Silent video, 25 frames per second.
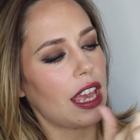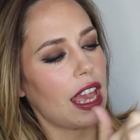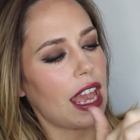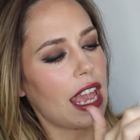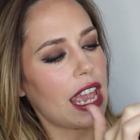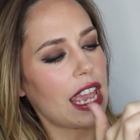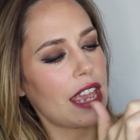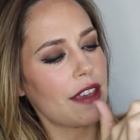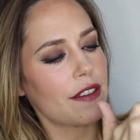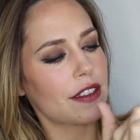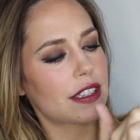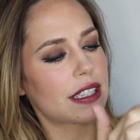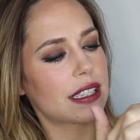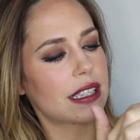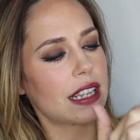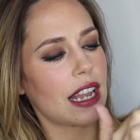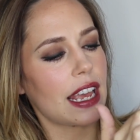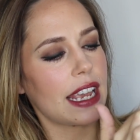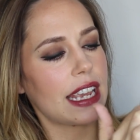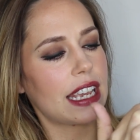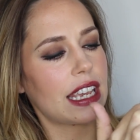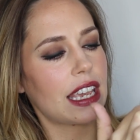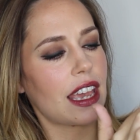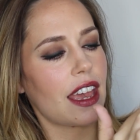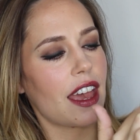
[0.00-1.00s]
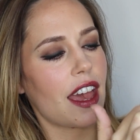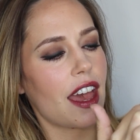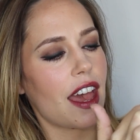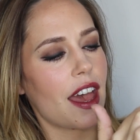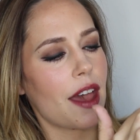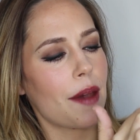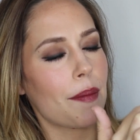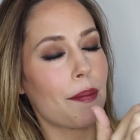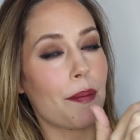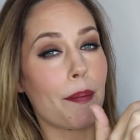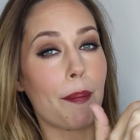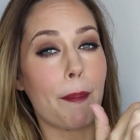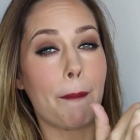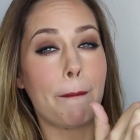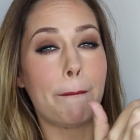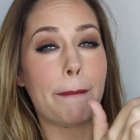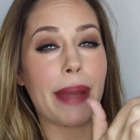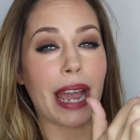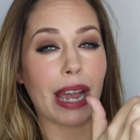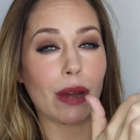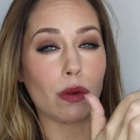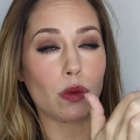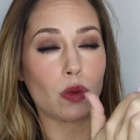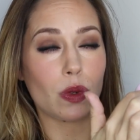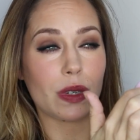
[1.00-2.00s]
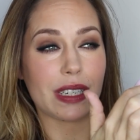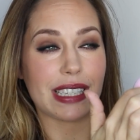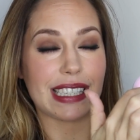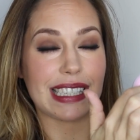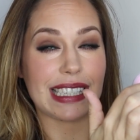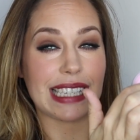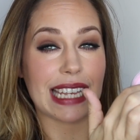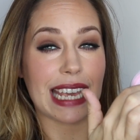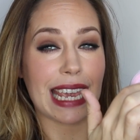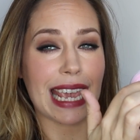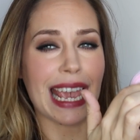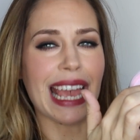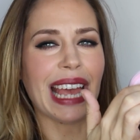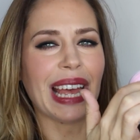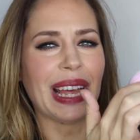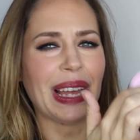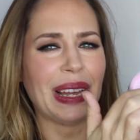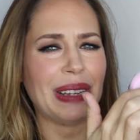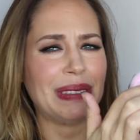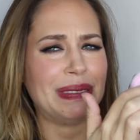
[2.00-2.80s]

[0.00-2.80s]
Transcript: it's like a bouncy